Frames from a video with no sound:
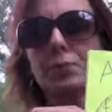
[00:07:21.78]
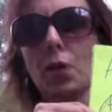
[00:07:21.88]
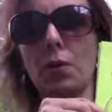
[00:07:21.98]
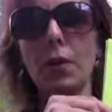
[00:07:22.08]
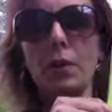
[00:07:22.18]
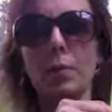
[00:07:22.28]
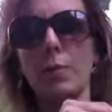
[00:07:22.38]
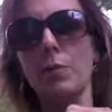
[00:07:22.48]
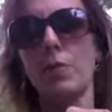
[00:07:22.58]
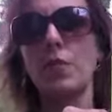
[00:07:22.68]
All right, I'm
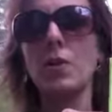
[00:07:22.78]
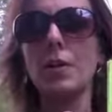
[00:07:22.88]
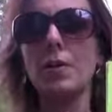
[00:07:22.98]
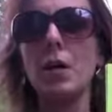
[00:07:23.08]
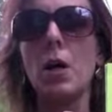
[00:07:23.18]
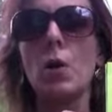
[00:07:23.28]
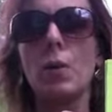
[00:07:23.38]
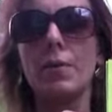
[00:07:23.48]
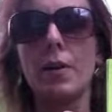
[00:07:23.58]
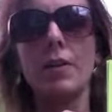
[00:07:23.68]
going to move over here.
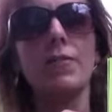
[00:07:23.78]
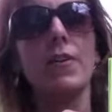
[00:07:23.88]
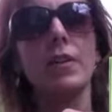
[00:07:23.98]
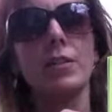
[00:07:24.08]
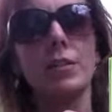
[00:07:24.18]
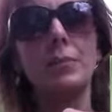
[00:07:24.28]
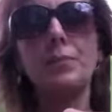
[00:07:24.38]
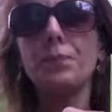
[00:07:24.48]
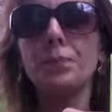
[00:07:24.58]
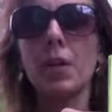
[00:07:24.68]
Quadratic function,
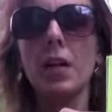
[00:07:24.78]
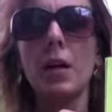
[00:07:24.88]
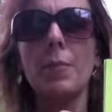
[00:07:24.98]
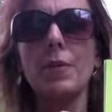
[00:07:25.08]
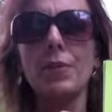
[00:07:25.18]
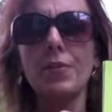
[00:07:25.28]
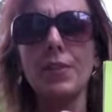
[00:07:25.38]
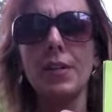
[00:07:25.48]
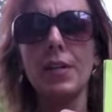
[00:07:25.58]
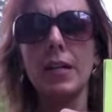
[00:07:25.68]
and I'm
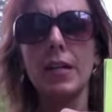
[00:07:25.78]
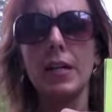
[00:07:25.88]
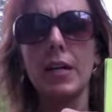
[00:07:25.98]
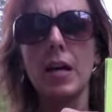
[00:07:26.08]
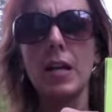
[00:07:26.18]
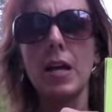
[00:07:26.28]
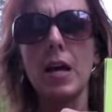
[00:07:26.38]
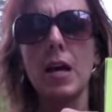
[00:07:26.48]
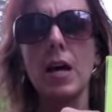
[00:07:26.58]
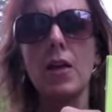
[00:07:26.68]
interested in
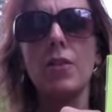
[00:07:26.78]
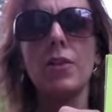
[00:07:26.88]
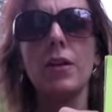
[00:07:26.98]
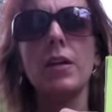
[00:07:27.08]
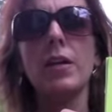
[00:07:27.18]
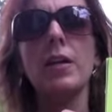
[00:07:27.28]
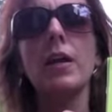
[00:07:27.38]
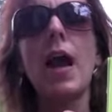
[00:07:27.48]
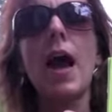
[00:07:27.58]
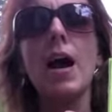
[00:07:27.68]

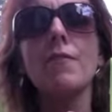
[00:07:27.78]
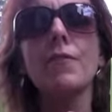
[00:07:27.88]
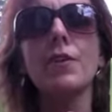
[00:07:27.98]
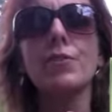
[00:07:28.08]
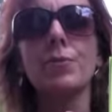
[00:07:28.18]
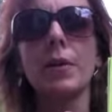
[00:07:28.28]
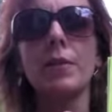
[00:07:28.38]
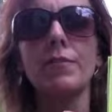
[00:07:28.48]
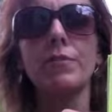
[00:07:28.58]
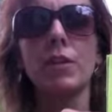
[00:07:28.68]
the average rate
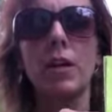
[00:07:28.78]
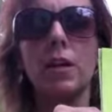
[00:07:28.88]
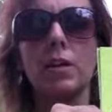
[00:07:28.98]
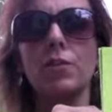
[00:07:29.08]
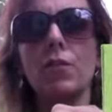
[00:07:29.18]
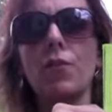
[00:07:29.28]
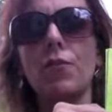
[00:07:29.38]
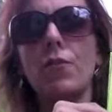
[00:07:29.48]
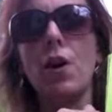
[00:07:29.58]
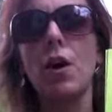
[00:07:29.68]
of change
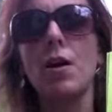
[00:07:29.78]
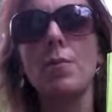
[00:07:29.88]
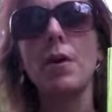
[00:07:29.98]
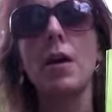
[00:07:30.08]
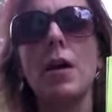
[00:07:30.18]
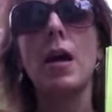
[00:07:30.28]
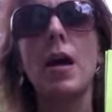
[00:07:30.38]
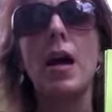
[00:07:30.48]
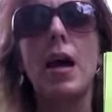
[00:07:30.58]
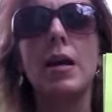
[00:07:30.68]
from
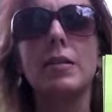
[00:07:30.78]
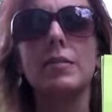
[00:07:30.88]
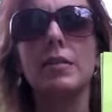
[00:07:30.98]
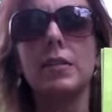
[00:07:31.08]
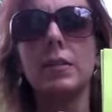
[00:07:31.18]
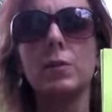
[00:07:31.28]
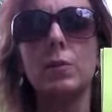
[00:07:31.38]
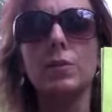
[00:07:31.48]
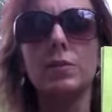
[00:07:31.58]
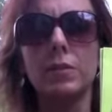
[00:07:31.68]
x
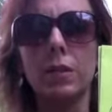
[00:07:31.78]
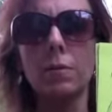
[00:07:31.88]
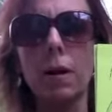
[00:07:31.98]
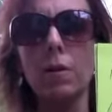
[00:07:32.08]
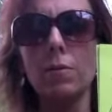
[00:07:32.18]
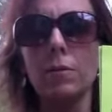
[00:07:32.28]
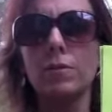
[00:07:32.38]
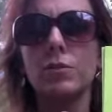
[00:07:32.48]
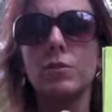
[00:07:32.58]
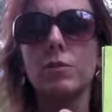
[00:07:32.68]
equals 0
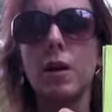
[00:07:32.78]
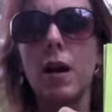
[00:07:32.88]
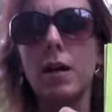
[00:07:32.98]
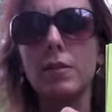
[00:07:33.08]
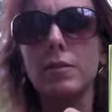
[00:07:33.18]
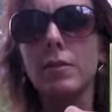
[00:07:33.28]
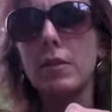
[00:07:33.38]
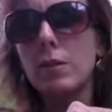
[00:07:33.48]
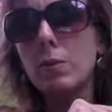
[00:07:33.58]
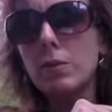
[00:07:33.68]
to x
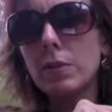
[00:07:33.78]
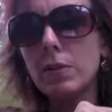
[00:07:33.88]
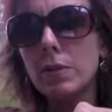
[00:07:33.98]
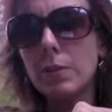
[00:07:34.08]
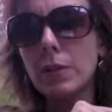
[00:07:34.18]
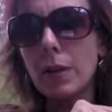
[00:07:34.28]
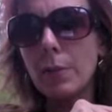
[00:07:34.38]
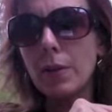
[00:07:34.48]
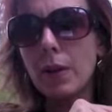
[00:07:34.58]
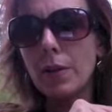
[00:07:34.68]
equals, let's see, what did I
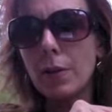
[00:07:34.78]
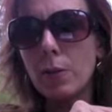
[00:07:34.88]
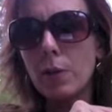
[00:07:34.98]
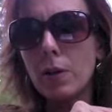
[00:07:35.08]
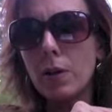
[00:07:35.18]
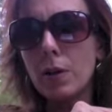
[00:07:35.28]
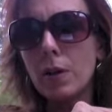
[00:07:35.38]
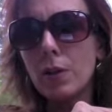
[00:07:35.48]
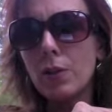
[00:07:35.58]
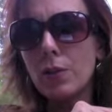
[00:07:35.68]
put on there?
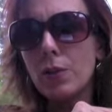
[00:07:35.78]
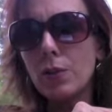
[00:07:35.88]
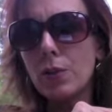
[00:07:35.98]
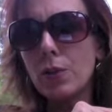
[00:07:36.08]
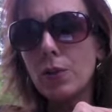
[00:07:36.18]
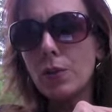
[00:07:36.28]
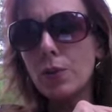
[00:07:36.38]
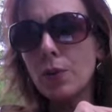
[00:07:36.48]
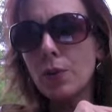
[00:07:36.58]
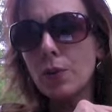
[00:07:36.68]
1, 2,